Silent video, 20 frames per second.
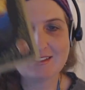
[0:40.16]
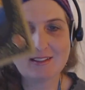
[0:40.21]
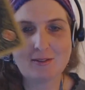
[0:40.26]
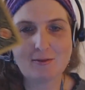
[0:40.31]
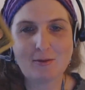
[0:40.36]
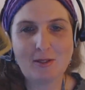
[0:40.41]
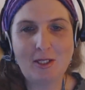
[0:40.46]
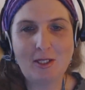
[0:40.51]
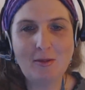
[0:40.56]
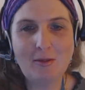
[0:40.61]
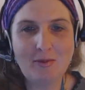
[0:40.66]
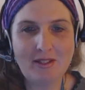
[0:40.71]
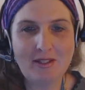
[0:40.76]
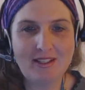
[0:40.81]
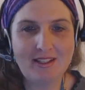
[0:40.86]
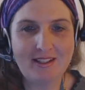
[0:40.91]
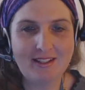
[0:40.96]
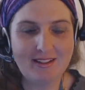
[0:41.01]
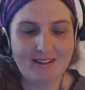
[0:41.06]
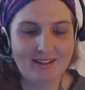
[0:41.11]
is a
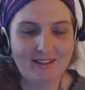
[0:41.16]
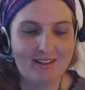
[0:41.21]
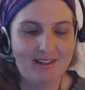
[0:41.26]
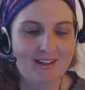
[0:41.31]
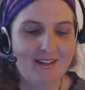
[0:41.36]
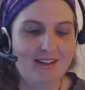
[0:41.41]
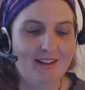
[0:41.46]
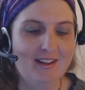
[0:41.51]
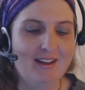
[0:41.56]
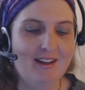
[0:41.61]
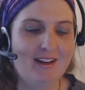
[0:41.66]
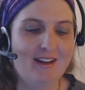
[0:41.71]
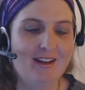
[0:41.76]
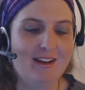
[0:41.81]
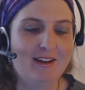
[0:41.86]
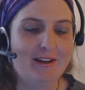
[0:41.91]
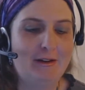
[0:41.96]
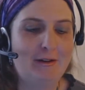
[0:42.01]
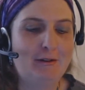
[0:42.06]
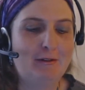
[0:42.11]
repeat
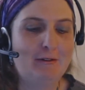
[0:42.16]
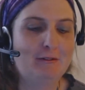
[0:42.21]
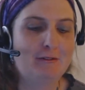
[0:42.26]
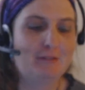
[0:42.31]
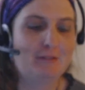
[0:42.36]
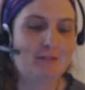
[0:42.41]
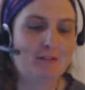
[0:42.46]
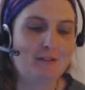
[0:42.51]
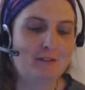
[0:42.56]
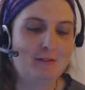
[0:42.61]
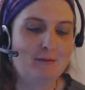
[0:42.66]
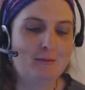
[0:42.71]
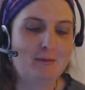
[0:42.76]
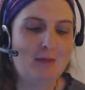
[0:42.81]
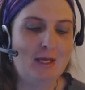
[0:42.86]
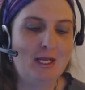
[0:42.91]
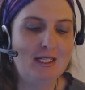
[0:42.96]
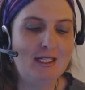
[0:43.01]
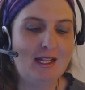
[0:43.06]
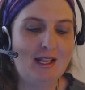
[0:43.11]
of
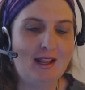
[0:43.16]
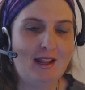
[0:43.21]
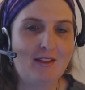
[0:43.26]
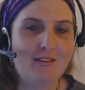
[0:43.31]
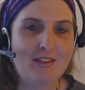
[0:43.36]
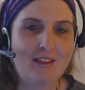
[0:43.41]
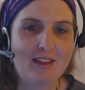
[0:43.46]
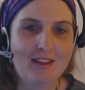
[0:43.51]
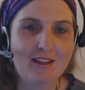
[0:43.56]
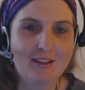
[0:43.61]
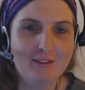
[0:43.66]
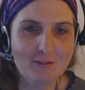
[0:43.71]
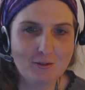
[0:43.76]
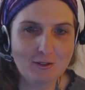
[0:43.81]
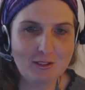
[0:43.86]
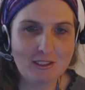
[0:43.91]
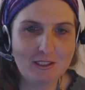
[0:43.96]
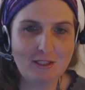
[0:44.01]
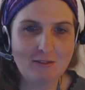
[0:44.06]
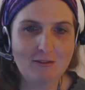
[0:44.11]
Monday. The King of
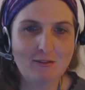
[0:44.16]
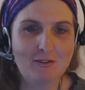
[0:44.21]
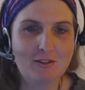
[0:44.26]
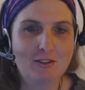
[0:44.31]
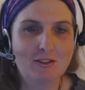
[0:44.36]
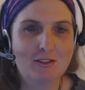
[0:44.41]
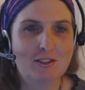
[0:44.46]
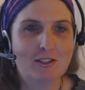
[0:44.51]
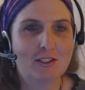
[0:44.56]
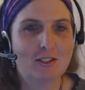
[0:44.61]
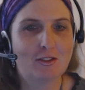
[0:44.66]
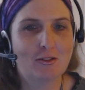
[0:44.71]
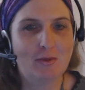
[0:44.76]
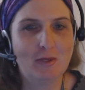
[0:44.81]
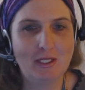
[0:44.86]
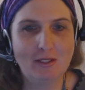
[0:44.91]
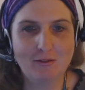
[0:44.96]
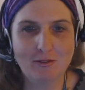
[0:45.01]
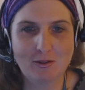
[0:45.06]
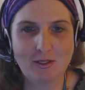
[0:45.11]
Coins in reverse and the
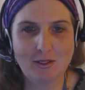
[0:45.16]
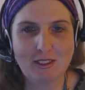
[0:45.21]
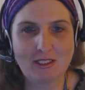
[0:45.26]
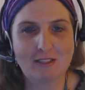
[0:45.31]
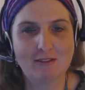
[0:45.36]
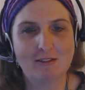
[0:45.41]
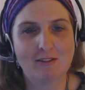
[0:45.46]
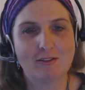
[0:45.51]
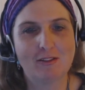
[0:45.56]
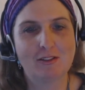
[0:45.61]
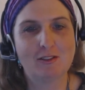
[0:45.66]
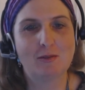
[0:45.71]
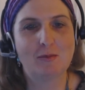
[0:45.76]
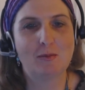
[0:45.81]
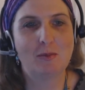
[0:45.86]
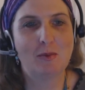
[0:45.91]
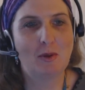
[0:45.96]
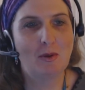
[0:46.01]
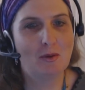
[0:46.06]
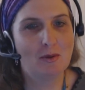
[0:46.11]
Queen of Coins in reverse
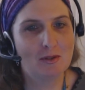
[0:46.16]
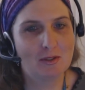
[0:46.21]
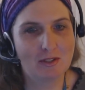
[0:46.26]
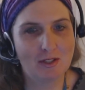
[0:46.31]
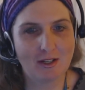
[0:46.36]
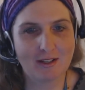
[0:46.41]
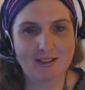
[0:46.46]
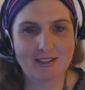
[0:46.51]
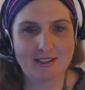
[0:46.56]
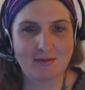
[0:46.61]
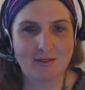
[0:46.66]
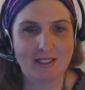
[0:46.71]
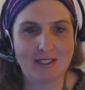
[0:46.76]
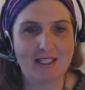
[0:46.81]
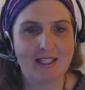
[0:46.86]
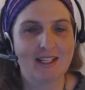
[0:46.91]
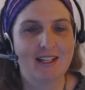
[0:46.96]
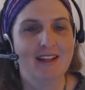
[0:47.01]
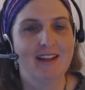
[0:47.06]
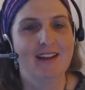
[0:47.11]
both talked to
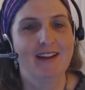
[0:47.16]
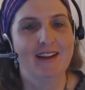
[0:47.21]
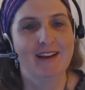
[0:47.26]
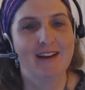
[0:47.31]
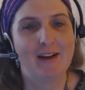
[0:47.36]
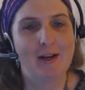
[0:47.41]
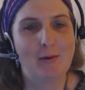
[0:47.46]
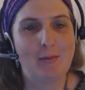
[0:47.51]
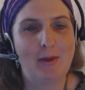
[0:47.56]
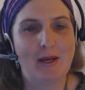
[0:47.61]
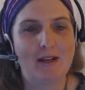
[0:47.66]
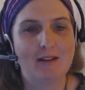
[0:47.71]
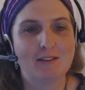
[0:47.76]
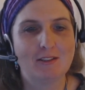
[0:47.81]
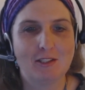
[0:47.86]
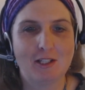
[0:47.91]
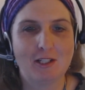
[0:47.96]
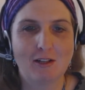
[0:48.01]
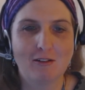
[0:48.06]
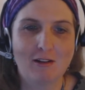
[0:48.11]
me about
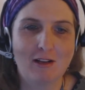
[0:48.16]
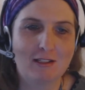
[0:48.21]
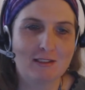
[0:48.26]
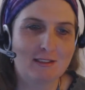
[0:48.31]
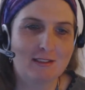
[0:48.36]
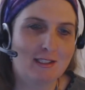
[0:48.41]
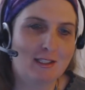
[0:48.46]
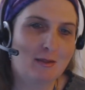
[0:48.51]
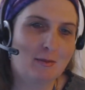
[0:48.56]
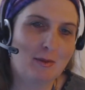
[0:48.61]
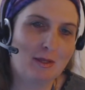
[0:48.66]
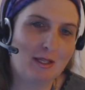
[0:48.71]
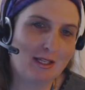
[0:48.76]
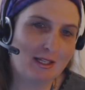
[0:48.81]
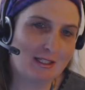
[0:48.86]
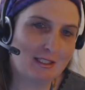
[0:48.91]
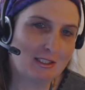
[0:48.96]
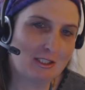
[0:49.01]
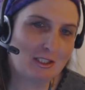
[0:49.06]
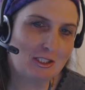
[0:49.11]
generosity
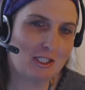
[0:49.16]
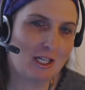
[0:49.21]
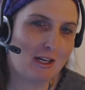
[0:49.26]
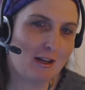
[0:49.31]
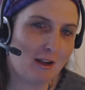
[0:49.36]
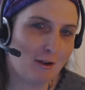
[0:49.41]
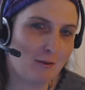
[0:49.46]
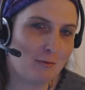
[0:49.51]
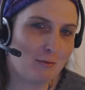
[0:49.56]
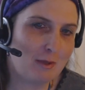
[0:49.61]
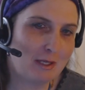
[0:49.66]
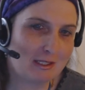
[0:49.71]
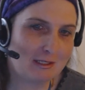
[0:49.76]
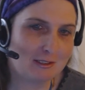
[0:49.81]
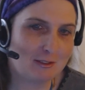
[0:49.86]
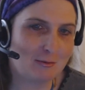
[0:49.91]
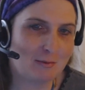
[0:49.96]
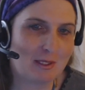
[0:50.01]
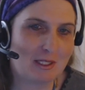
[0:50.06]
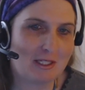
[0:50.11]
being shut off
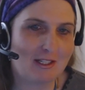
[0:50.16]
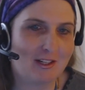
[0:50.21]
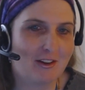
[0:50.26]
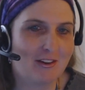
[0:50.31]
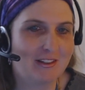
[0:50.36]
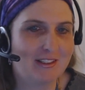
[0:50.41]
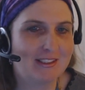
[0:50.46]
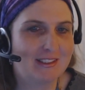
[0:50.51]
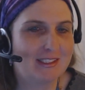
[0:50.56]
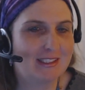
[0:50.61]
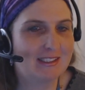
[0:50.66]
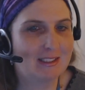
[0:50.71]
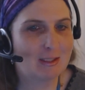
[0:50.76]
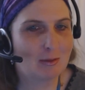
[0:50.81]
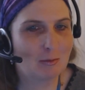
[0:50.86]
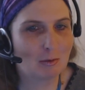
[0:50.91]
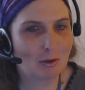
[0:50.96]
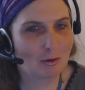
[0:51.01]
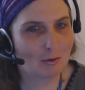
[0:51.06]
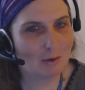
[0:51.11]
because you've been noticing
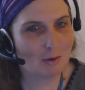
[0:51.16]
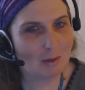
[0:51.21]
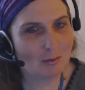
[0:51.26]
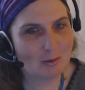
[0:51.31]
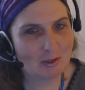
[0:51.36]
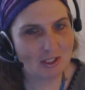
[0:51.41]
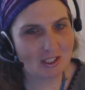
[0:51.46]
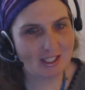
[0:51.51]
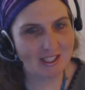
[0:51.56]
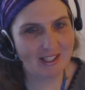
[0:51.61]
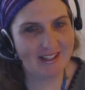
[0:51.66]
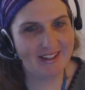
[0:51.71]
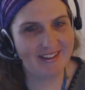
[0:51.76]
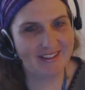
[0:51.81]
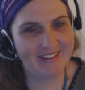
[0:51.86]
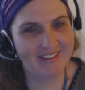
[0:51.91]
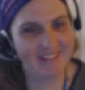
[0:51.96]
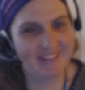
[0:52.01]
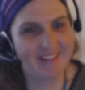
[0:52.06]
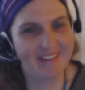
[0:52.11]
some corruption
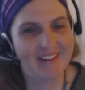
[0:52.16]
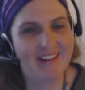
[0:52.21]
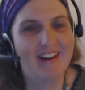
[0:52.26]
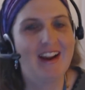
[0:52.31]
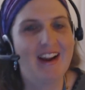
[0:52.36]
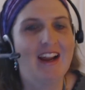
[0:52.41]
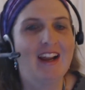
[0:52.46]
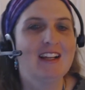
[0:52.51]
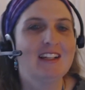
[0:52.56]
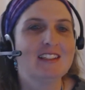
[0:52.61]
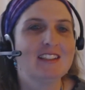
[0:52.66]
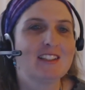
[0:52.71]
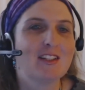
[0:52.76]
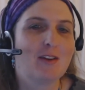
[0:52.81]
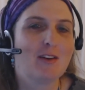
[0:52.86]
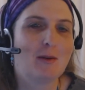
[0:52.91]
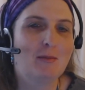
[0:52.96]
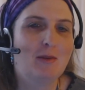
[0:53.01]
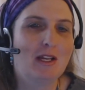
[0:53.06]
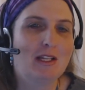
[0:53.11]
here.
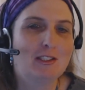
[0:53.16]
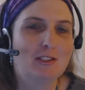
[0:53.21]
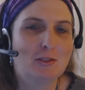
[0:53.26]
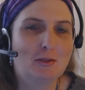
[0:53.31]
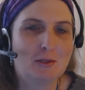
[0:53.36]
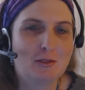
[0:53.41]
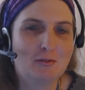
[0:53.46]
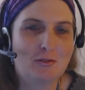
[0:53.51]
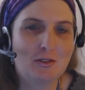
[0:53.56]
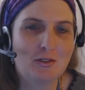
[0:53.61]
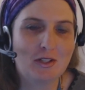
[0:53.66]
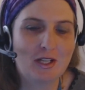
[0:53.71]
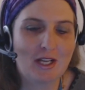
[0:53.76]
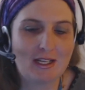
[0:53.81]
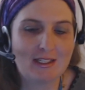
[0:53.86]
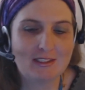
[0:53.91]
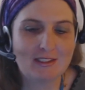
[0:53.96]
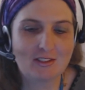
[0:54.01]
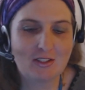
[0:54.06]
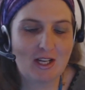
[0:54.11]
So I'm not sure if you
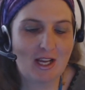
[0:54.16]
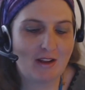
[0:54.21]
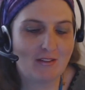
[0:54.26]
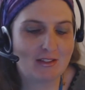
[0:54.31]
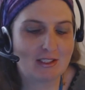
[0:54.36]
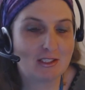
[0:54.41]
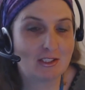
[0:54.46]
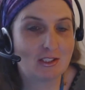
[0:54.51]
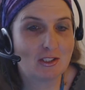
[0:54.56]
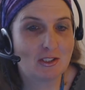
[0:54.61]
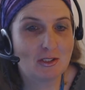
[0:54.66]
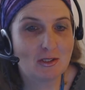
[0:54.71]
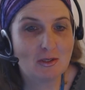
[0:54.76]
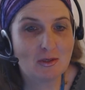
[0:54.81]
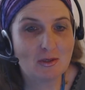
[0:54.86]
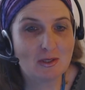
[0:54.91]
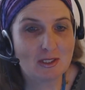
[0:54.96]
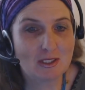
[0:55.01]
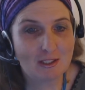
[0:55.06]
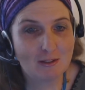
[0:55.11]
guys are having
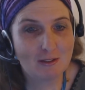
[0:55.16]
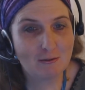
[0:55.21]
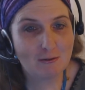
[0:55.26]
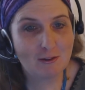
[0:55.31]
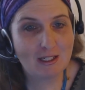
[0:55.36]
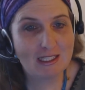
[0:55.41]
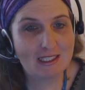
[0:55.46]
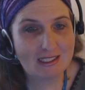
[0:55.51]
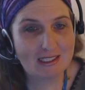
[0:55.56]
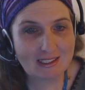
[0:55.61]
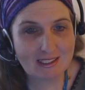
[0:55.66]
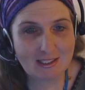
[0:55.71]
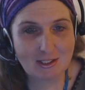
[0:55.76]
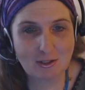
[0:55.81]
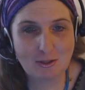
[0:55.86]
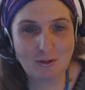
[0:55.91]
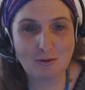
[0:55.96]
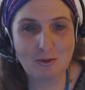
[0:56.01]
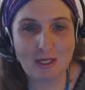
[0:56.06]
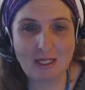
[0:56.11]
two different
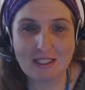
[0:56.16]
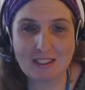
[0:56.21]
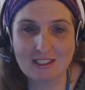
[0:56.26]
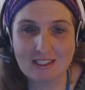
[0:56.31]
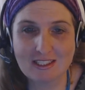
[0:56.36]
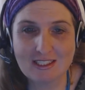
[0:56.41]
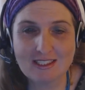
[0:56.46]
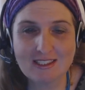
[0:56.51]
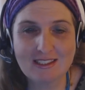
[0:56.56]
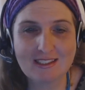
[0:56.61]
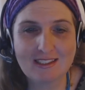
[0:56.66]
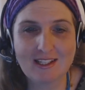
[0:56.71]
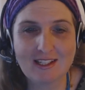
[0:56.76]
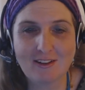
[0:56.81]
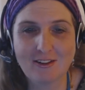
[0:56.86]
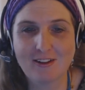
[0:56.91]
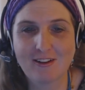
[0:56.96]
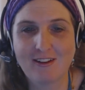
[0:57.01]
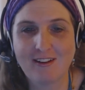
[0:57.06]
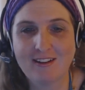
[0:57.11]
situations
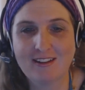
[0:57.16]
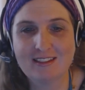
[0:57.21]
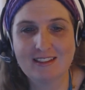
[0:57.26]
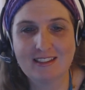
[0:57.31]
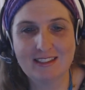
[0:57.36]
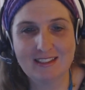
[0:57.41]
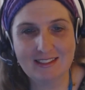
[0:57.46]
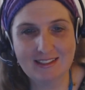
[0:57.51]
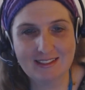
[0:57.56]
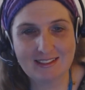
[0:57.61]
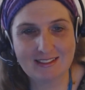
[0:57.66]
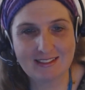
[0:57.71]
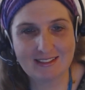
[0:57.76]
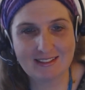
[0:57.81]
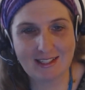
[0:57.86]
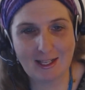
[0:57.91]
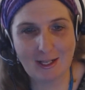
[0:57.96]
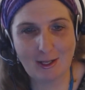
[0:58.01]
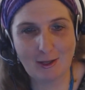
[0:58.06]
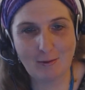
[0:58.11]
that are causing the
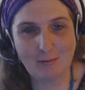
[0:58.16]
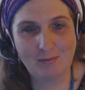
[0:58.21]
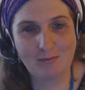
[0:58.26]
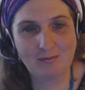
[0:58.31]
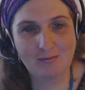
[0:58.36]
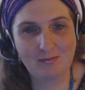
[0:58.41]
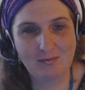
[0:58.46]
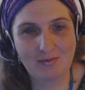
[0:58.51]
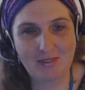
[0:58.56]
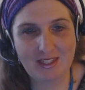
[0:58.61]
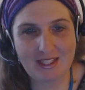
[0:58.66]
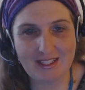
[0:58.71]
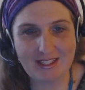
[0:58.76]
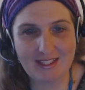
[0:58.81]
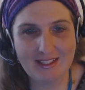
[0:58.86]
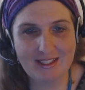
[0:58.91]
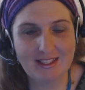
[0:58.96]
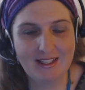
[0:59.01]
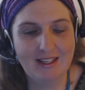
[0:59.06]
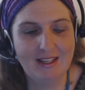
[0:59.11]
same
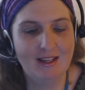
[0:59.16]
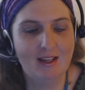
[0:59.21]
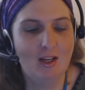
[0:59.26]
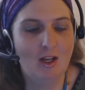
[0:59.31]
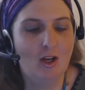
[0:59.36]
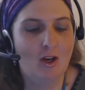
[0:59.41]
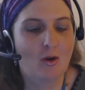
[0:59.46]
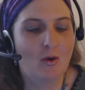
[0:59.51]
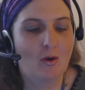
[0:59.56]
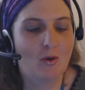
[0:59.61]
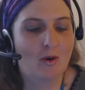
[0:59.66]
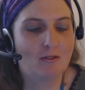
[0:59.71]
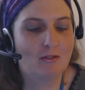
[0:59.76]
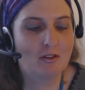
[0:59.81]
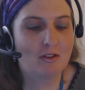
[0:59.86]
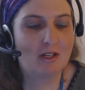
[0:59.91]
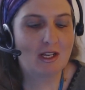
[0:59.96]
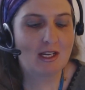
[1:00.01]
thing, or if